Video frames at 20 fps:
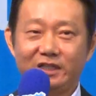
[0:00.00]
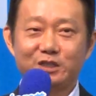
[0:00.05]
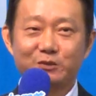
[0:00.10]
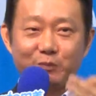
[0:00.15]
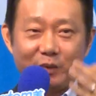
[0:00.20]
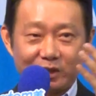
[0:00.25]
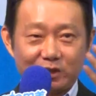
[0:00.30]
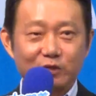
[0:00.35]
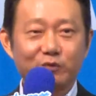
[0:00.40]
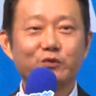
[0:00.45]

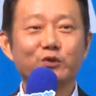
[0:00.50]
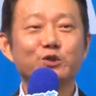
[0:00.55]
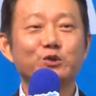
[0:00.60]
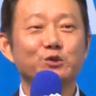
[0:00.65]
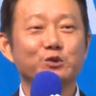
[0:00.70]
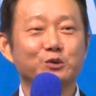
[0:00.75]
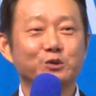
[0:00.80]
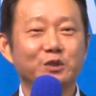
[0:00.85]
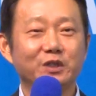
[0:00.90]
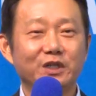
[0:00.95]
It's better for
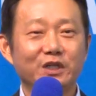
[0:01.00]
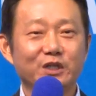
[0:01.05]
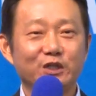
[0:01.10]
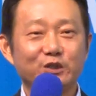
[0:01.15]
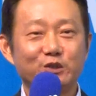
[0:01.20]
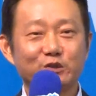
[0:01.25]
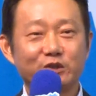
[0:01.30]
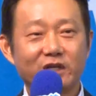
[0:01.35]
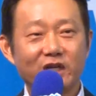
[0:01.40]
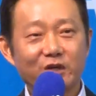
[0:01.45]
you.
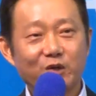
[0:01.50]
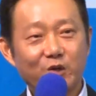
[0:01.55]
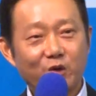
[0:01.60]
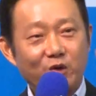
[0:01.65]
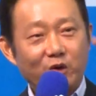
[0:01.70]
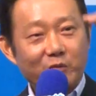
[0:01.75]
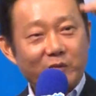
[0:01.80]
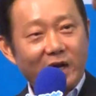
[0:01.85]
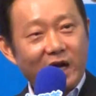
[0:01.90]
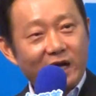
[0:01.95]
You can
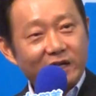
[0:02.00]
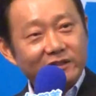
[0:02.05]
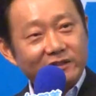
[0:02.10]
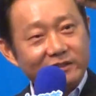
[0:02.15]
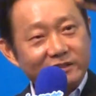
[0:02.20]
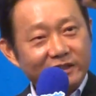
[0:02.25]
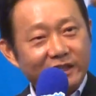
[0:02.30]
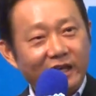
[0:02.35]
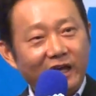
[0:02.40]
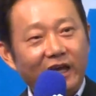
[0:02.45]
go up
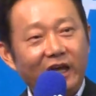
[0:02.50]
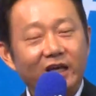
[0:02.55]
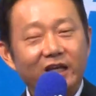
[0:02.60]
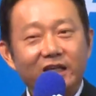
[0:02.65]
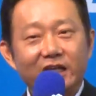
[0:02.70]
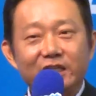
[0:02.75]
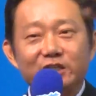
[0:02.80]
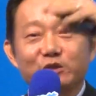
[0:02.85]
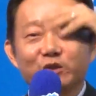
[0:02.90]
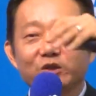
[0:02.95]
higher
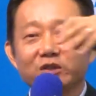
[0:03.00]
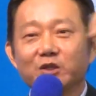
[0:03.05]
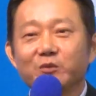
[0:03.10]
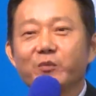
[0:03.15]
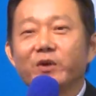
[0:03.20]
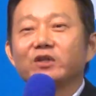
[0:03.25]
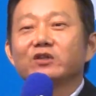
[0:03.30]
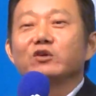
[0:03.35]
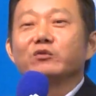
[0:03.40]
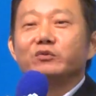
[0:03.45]
and enjoy
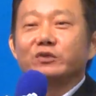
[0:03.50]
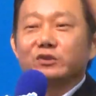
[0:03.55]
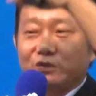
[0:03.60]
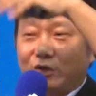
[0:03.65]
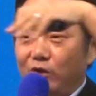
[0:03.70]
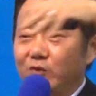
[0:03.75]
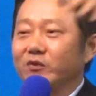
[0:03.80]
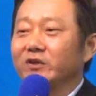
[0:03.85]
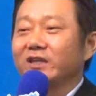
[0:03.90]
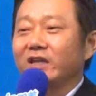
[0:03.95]
the better
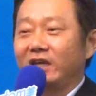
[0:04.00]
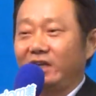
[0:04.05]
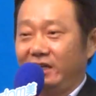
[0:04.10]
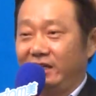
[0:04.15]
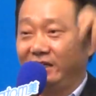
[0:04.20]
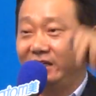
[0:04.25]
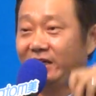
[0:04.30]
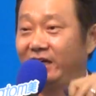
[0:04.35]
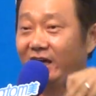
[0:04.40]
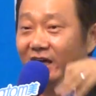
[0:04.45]
view over
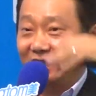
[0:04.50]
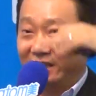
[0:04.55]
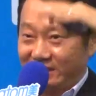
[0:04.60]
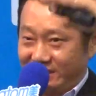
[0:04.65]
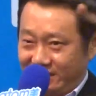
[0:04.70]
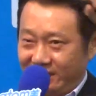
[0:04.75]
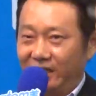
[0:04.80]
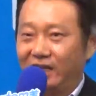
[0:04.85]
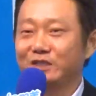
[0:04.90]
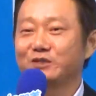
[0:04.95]
there
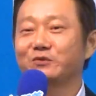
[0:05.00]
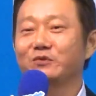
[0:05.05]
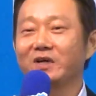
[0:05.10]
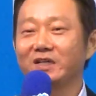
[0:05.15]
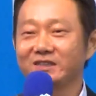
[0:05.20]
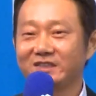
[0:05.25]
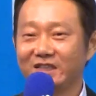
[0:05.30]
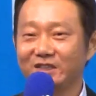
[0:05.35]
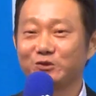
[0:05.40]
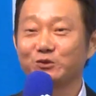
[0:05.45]
as
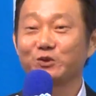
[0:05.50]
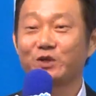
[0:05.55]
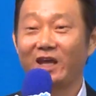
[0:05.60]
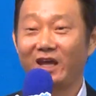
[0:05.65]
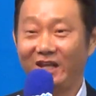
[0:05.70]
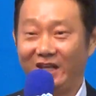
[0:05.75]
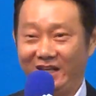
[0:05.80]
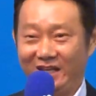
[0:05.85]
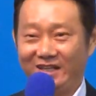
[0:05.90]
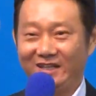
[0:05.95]
fast as you
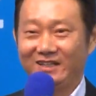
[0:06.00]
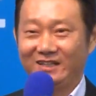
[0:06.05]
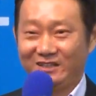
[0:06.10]
can.